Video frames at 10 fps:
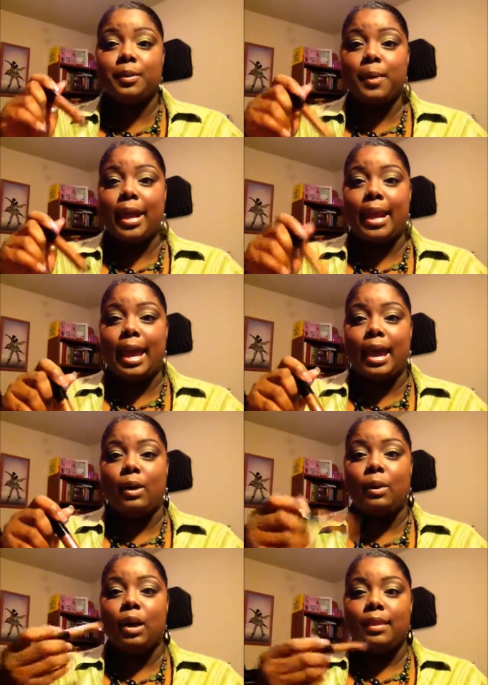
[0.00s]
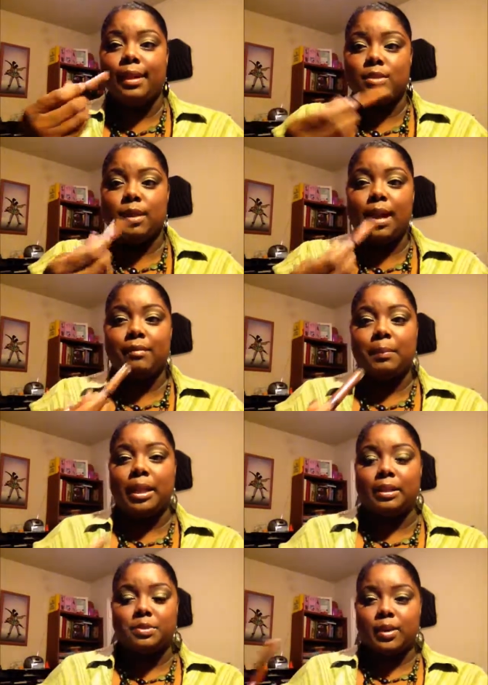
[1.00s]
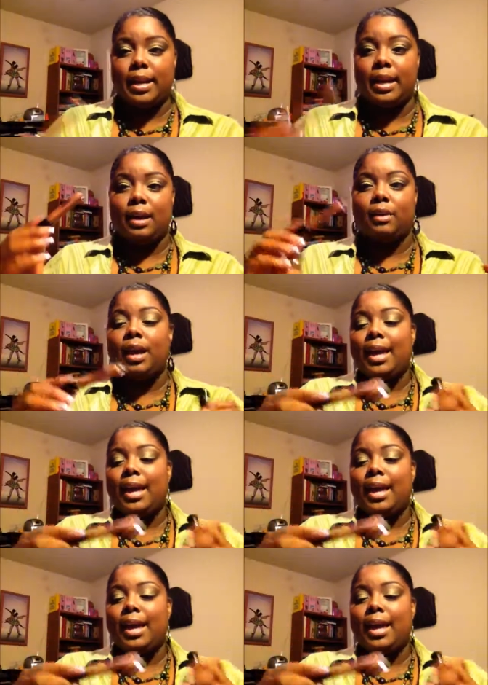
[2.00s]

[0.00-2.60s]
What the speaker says: right now. That's what I have on my lips right now.